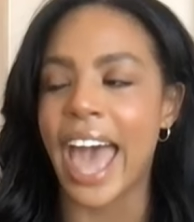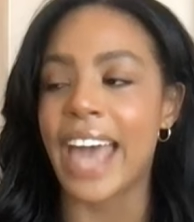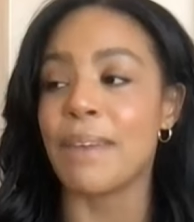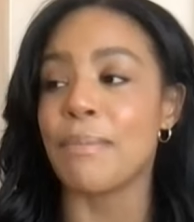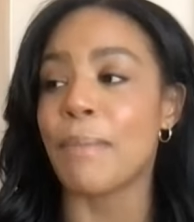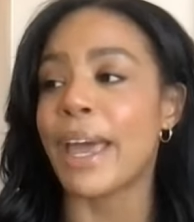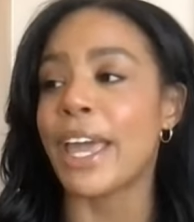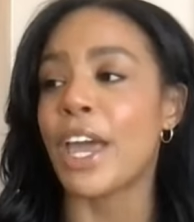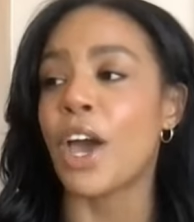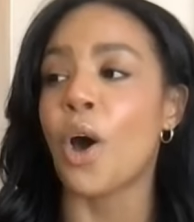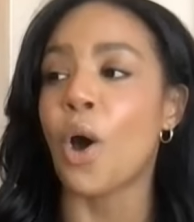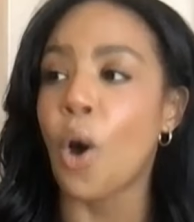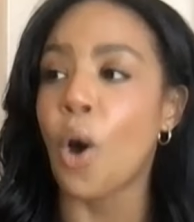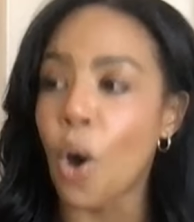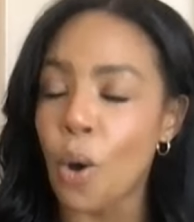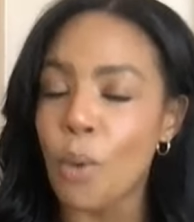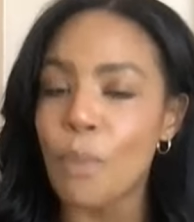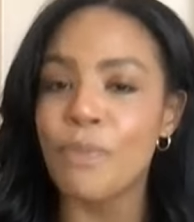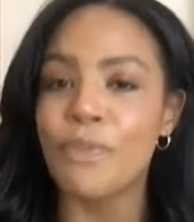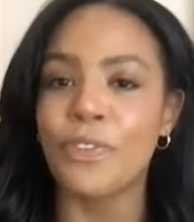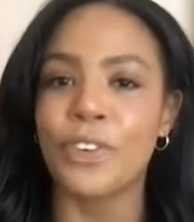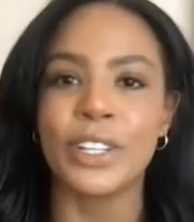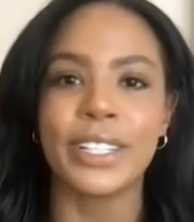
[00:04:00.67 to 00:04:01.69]
And my
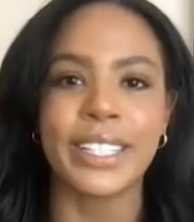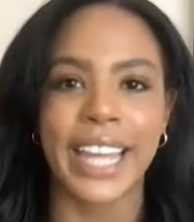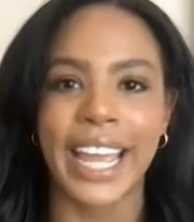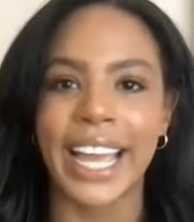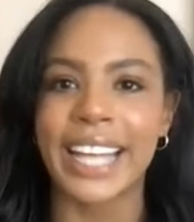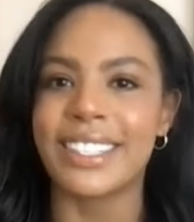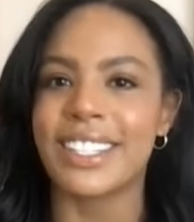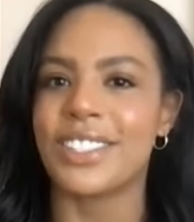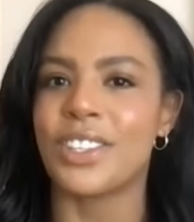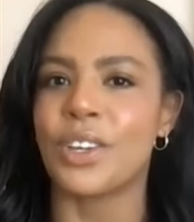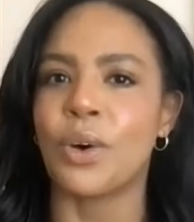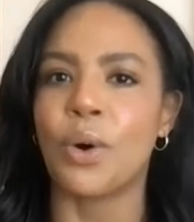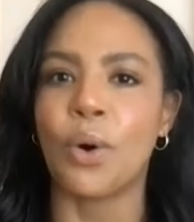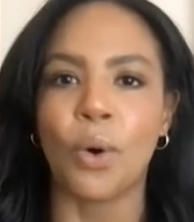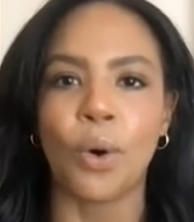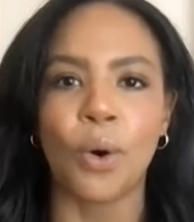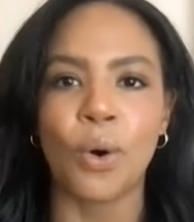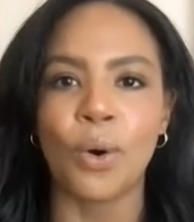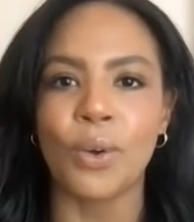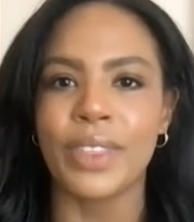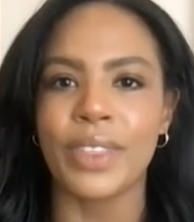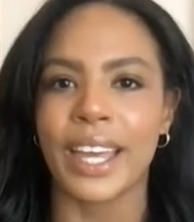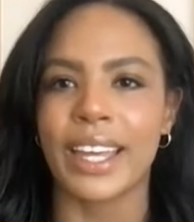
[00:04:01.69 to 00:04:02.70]
hope for dance as a
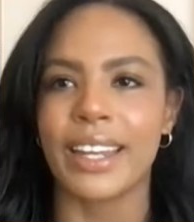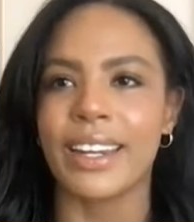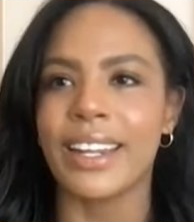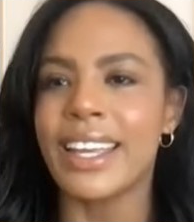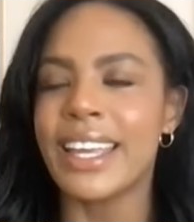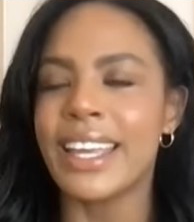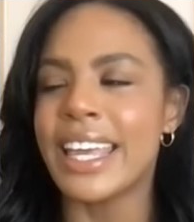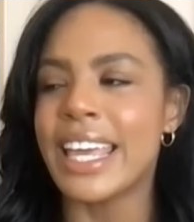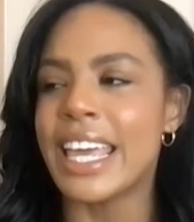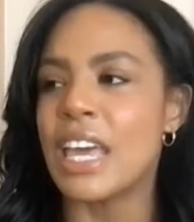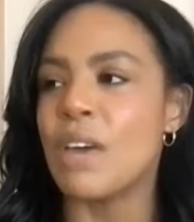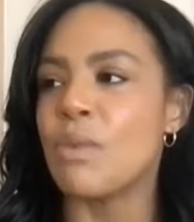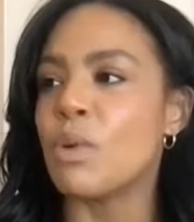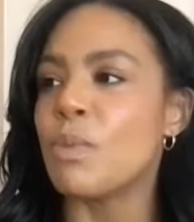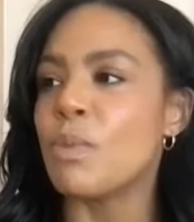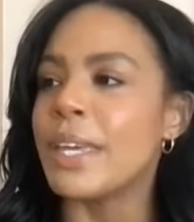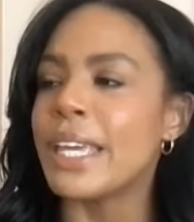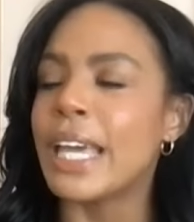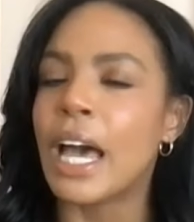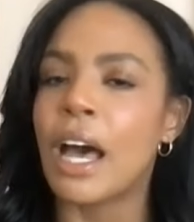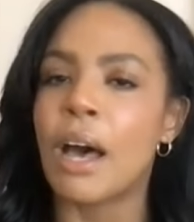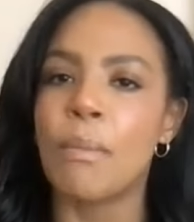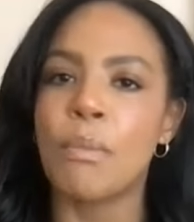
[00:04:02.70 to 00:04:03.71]
whole that it will
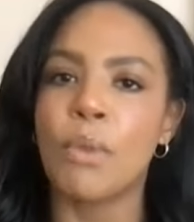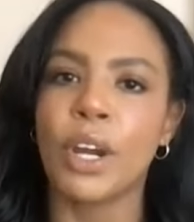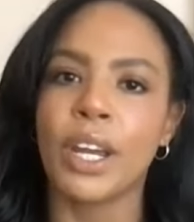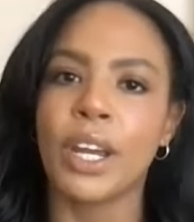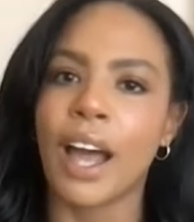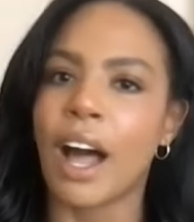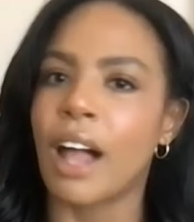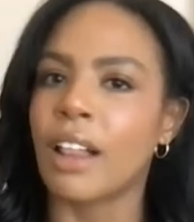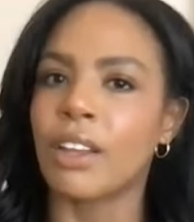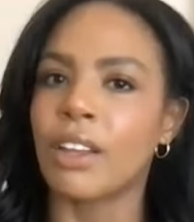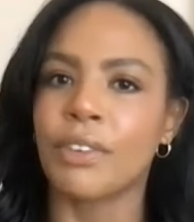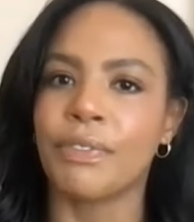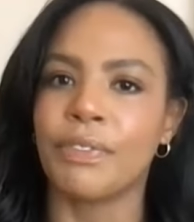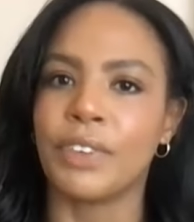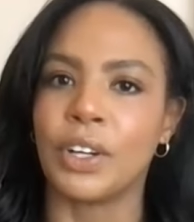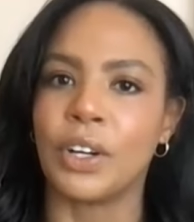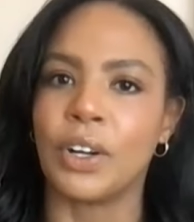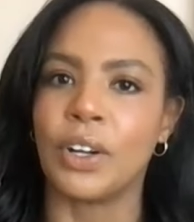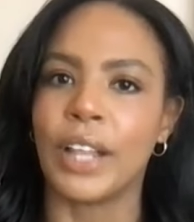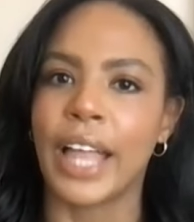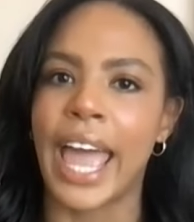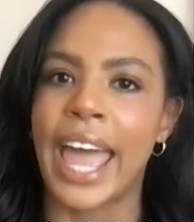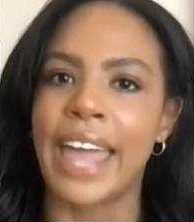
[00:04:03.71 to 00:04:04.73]
become more
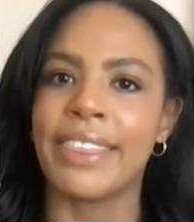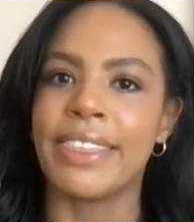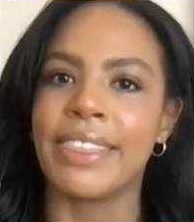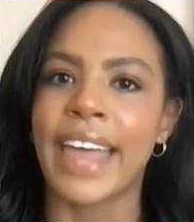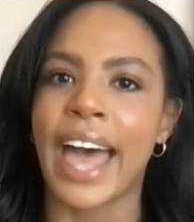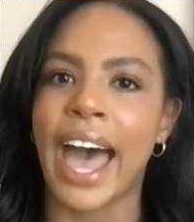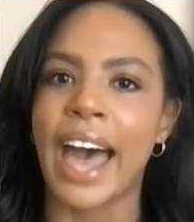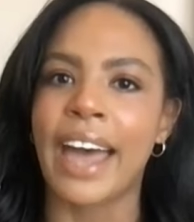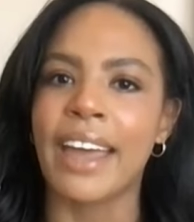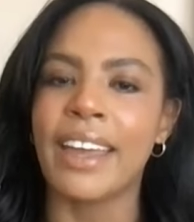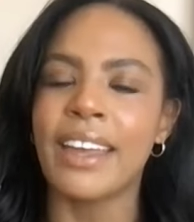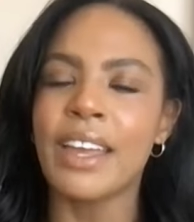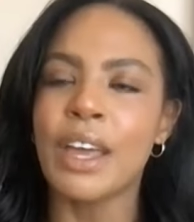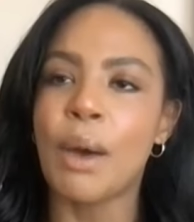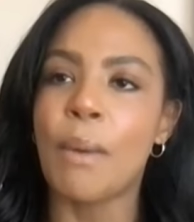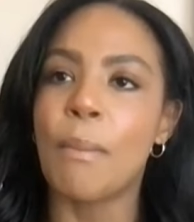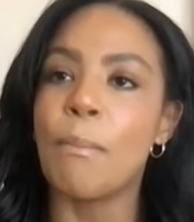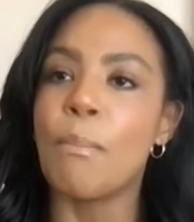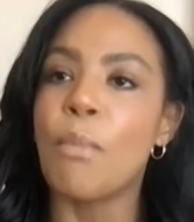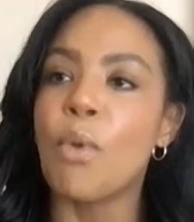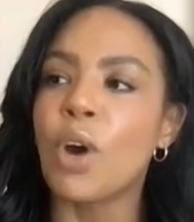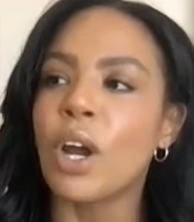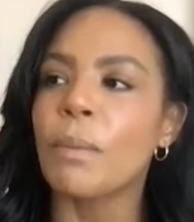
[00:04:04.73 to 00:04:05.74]
colorful and that
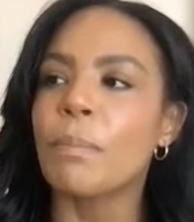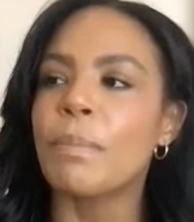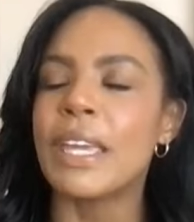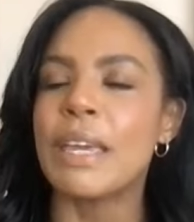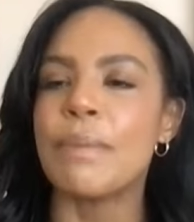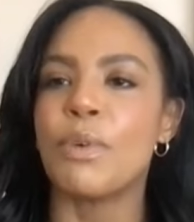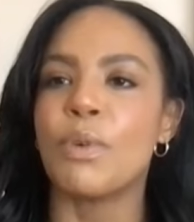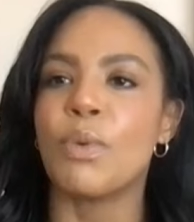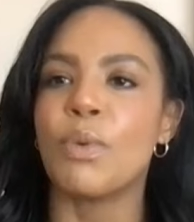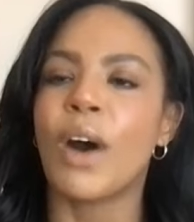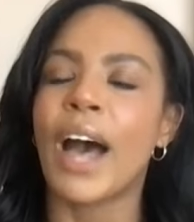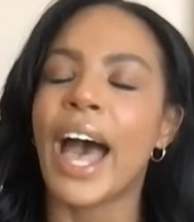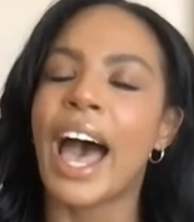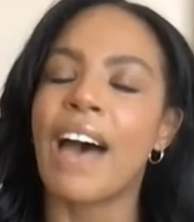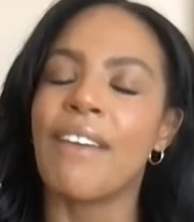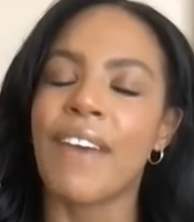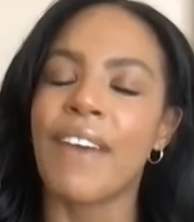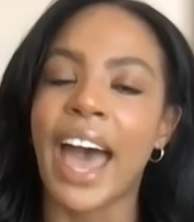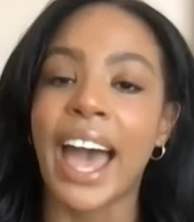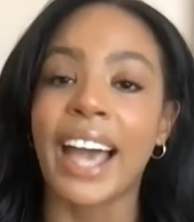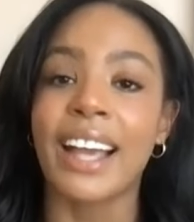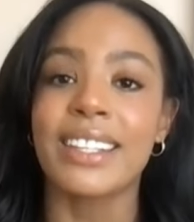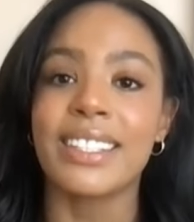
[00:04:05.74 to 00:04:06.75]
more people will
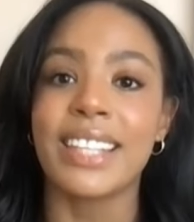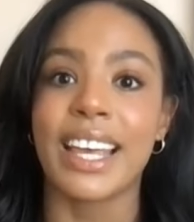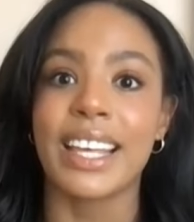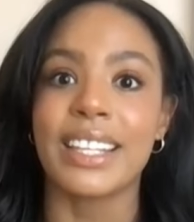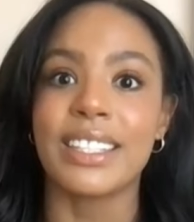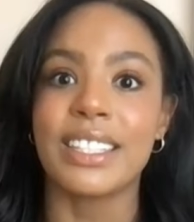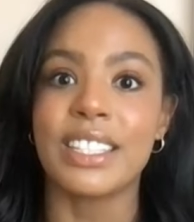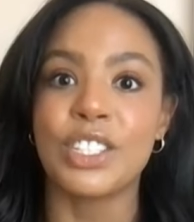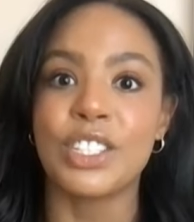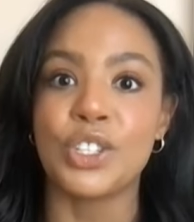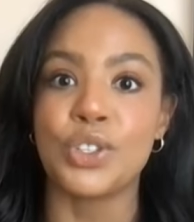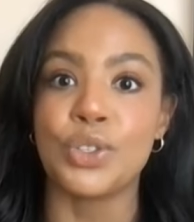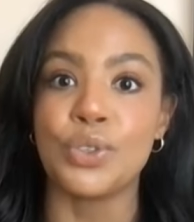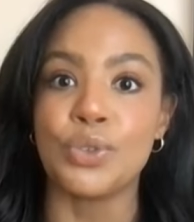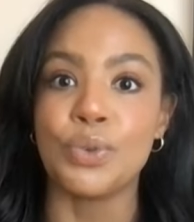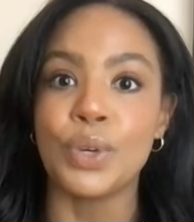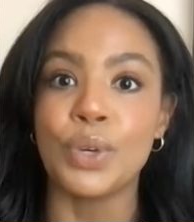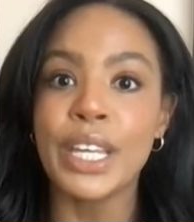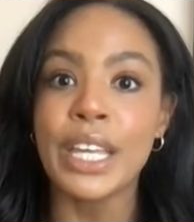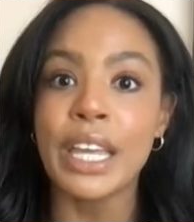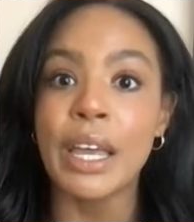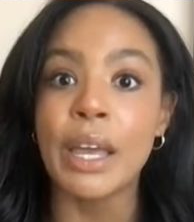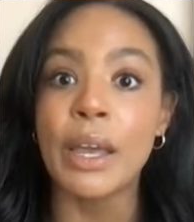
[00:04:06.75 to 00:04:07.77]
have access
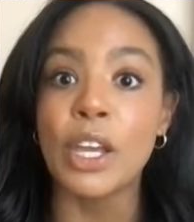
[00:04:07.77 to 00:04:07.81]
to